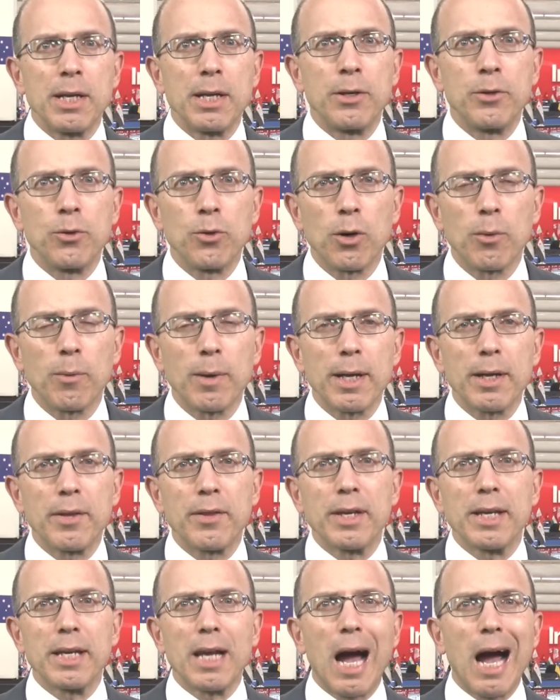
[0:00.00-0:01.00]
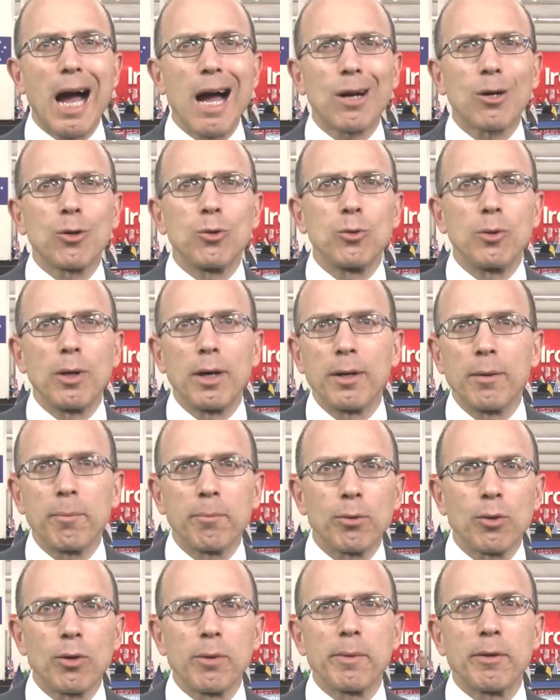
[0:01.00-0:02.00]
In Norway, the AKU
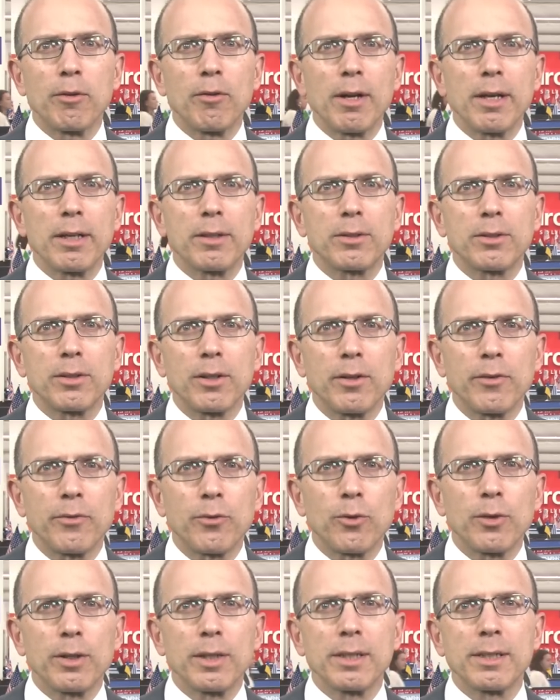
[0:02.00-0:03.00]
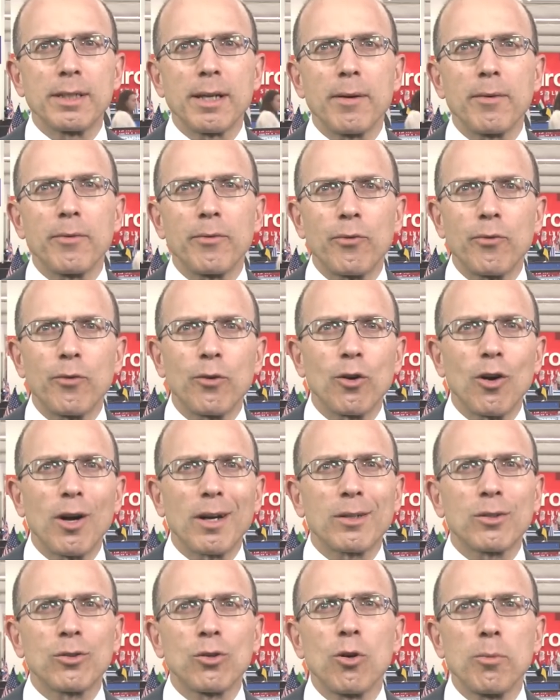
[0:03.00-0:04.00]
unemployment rate for
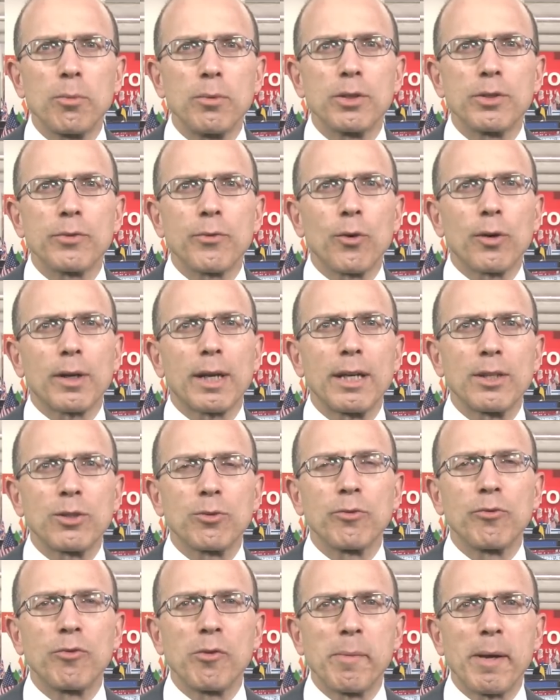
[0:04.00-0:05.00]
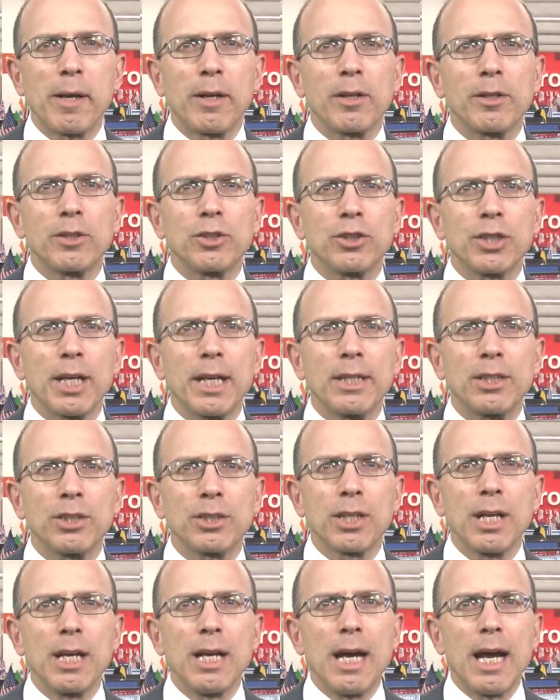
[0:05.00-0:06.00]
October is forecast to remain
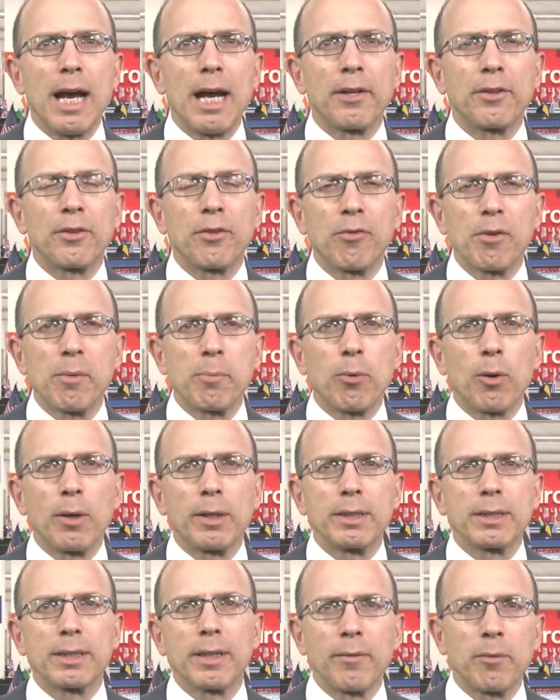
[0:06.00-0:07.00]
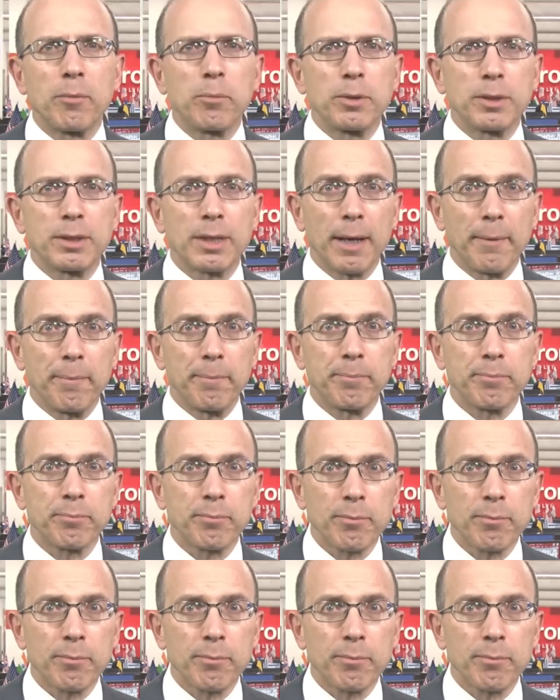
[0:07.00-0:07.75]
unchanged at 3.7%.